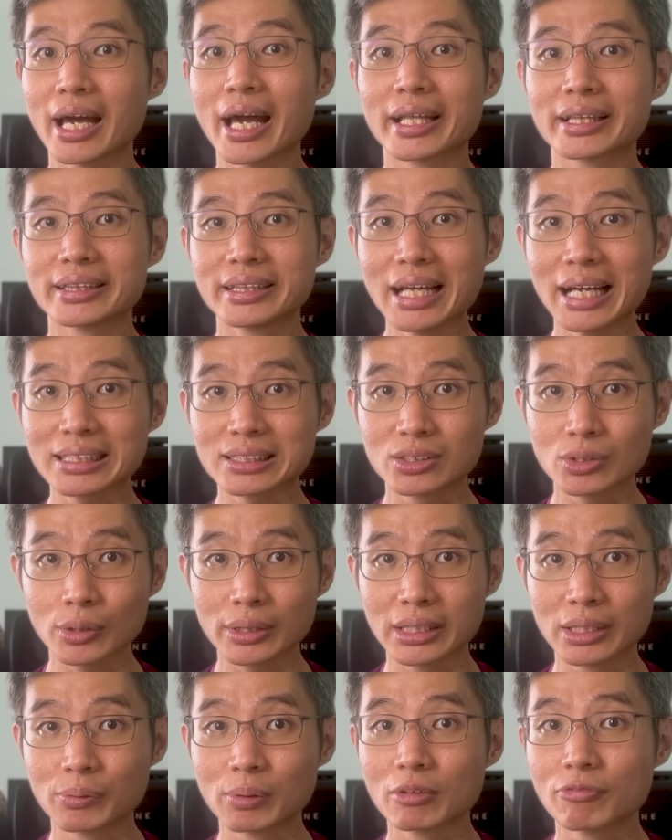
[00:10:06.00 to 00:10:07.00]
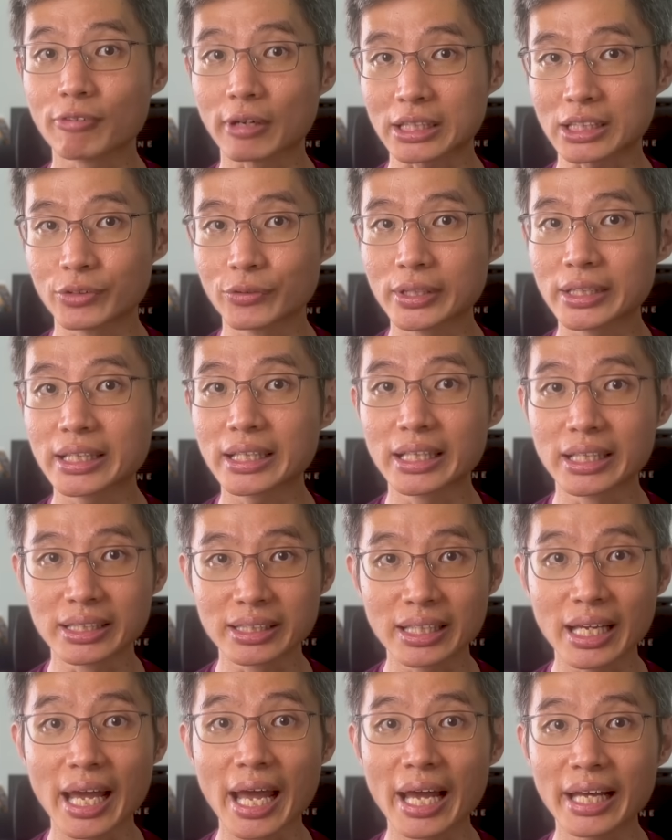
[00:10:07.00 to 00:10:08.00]
And that's not even factoring
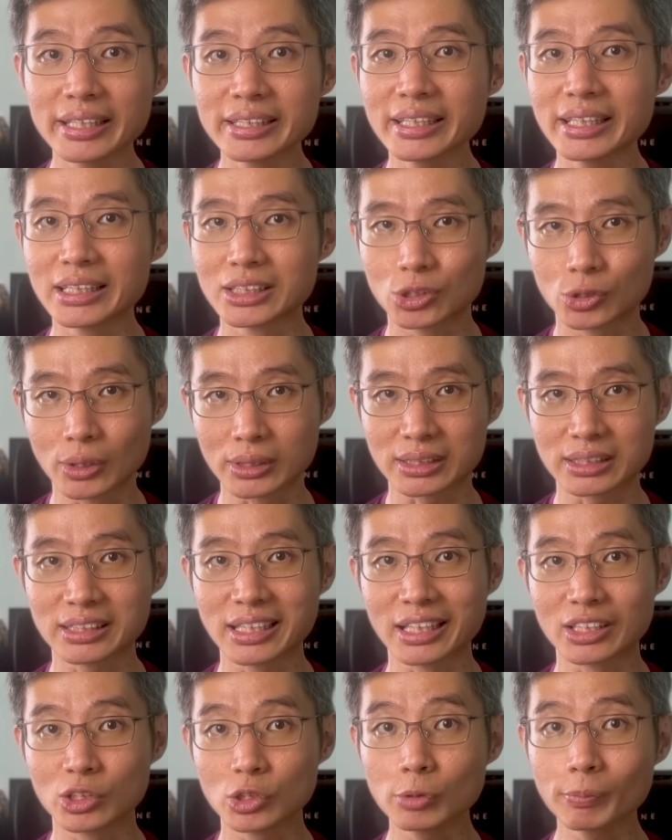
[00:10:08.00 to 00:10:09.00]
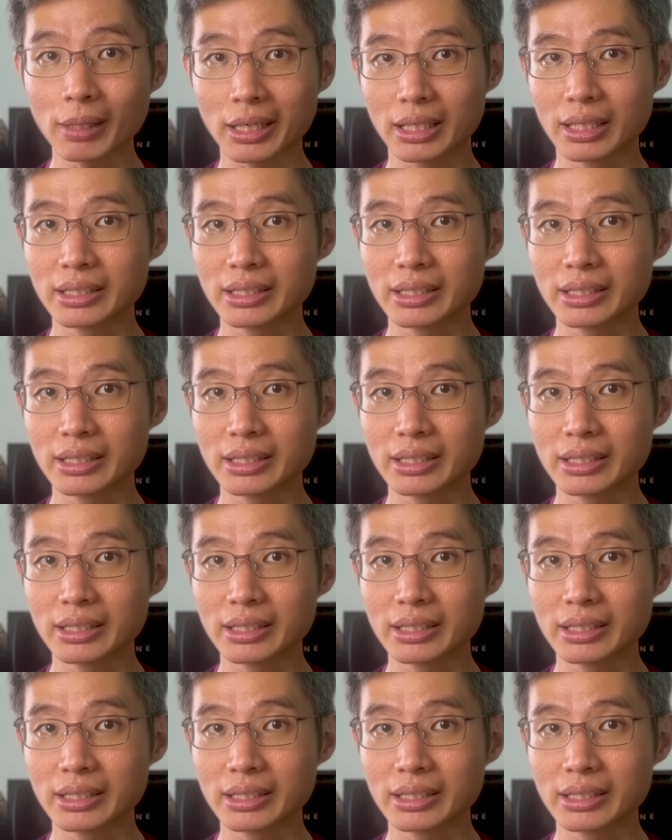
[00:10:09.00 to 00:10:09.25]
in any interest that you might